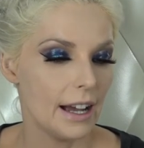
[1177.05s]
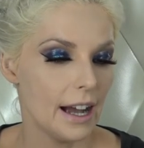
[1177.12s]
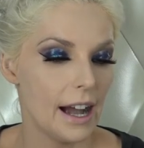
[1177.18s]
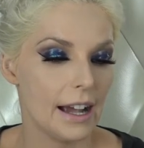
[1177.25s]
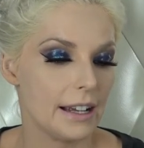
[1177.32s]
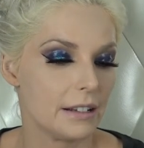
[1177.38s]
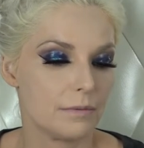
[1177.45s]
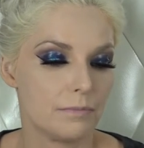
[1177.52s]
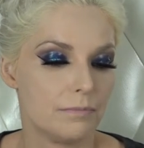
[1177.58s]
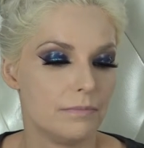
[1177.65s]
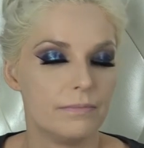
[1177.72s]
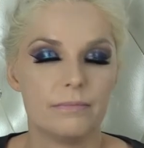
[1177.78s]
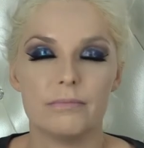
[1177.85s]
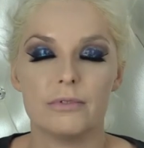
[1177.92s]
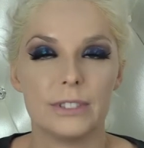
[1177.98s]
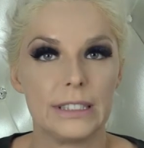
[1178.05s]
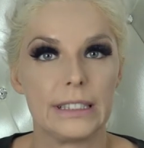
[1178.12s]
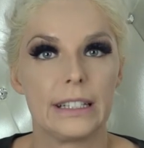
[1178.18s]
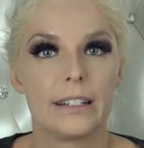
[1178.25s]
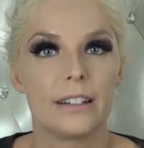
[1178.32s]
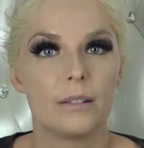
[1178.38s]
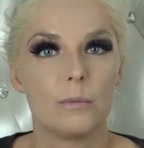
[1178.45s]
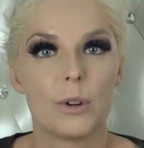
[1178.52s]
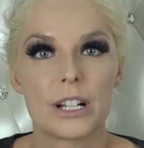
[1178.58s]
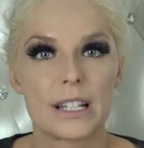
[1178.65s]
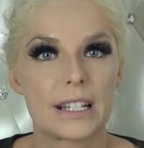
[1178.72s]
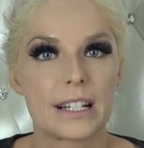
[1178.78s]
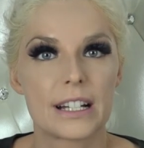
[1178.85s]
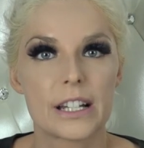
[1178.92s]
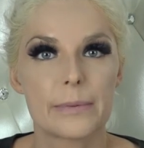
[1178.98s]
I really
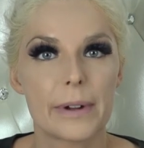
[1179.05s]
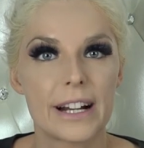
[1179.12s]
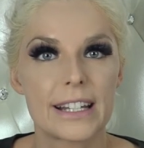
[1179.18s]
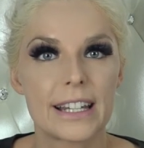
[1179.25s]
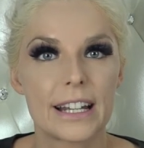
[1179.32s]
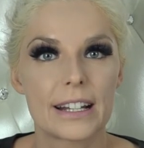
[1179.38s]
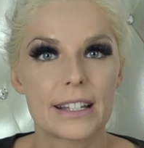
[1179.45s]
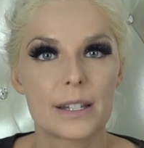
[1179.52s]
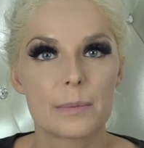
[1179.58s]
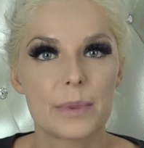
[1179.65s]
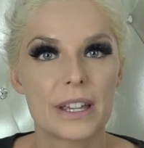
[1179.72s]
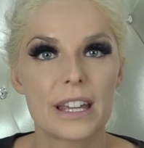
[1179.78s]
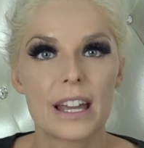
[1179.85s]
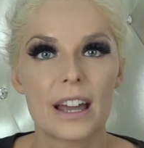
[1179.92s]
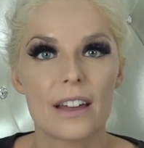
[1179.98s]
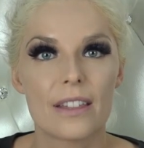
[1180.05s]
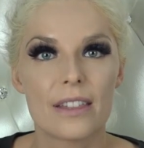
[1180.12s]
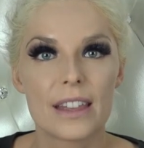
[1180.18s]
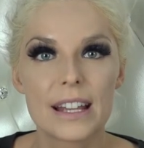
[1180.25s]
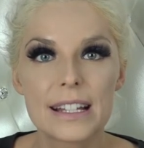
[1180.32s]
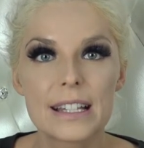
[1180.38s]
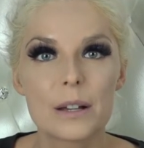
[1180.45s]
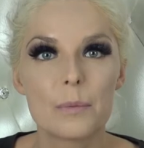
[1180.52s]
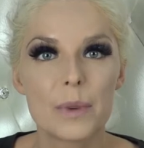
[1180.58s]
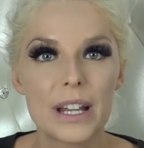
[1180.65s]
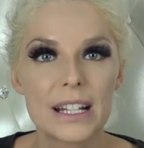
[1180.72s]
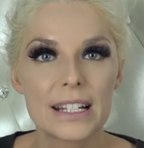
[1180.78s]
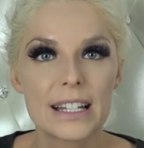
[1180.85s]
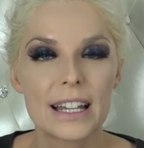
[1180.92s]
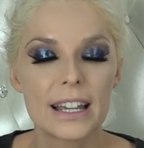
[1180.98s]
wasn't expecting it to be this
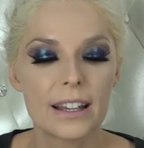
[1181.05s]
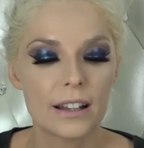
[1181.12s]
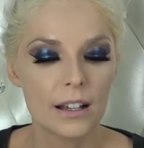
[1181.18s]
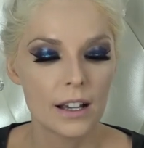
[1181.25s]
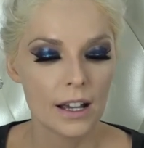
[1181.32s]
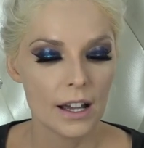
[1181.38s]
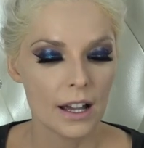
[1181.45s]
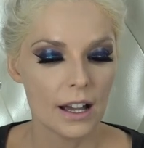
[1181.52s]
amazing.